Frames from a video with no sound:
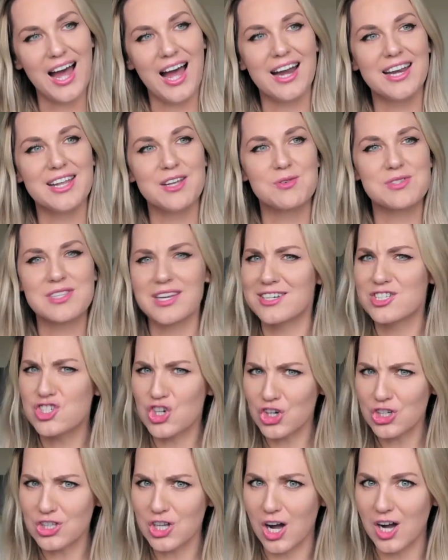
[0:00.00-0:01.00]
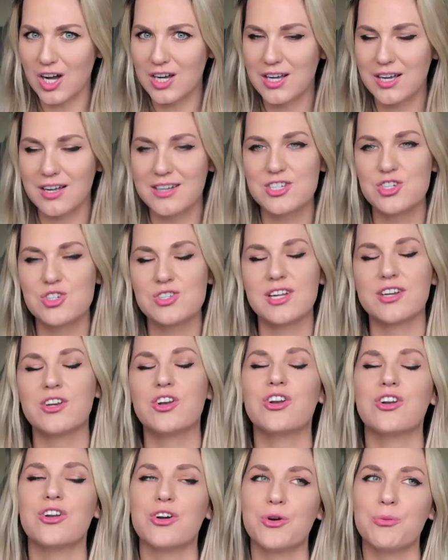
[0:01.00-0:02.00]
And he was like, Turlock. And she was like,
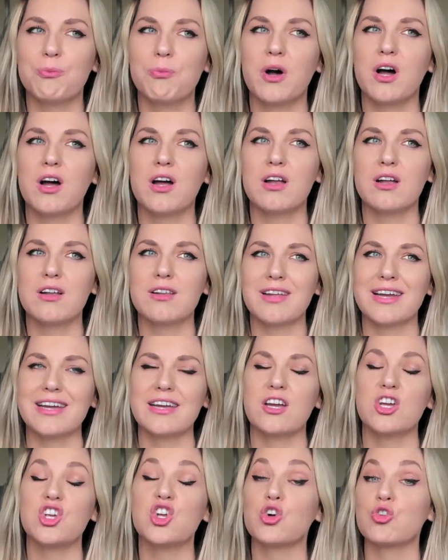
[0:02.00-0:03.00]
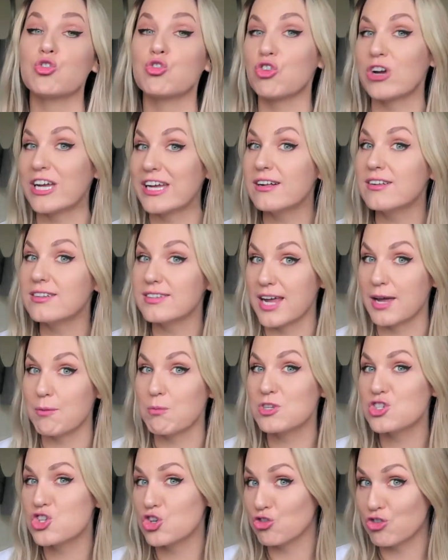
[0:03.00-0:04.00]
no, but like your real name,
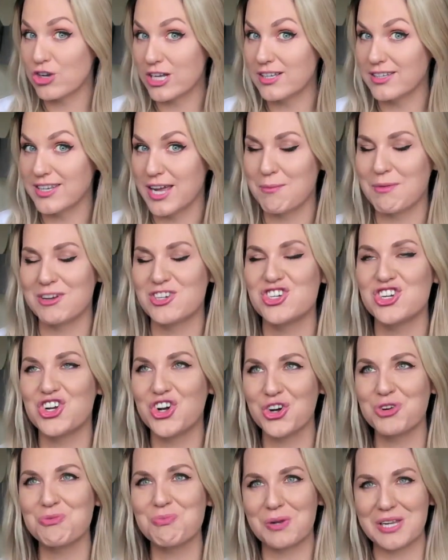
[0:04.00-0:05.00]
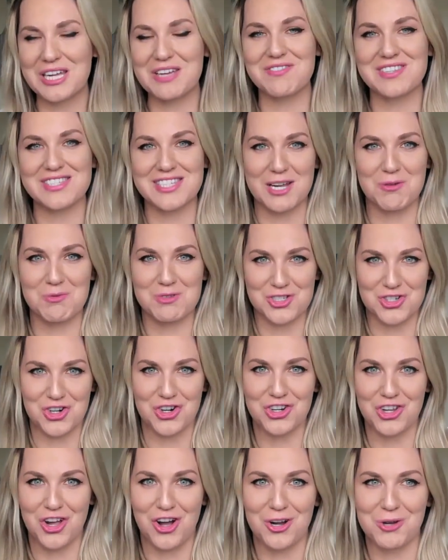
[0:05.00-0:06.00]
what's your real name? And she couldn't believe his name was
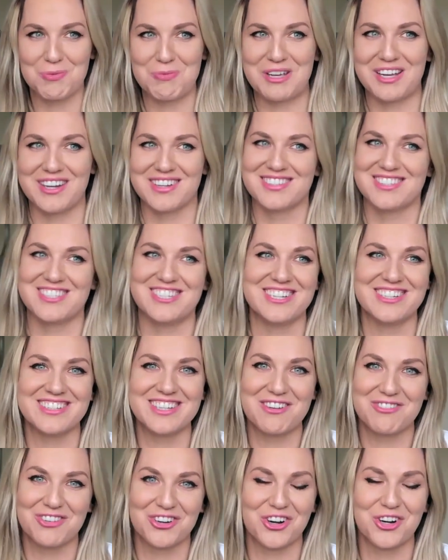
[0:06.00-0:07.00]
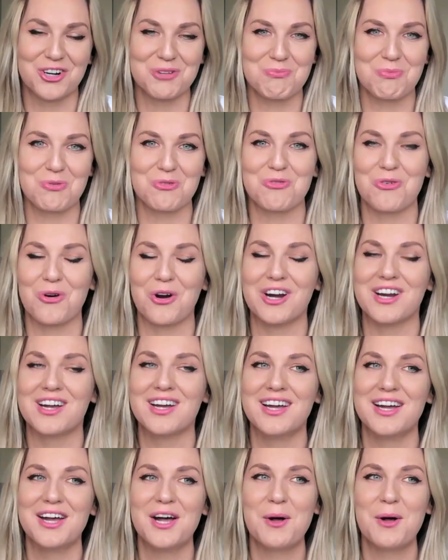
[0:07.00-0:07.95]
Turlock because she'd never heard it before.